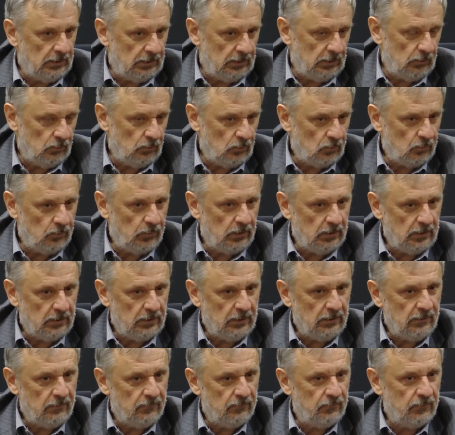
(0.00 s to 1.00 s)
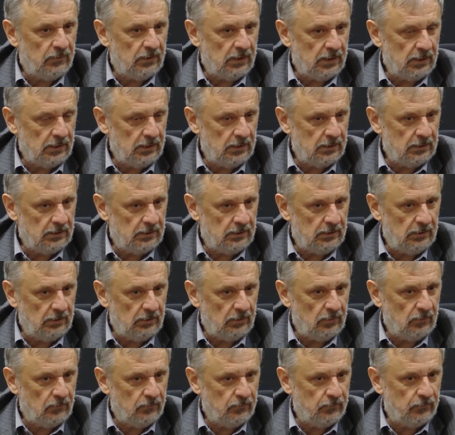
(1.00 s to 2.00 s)
They were making
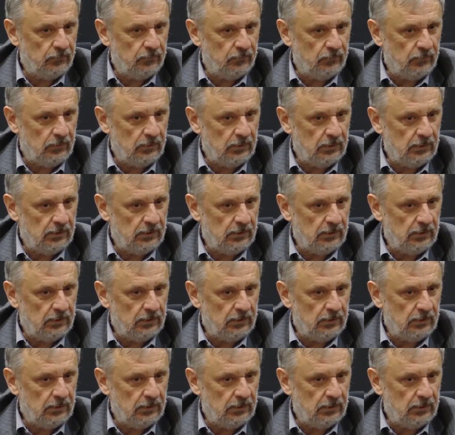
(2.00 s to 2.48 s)
variety of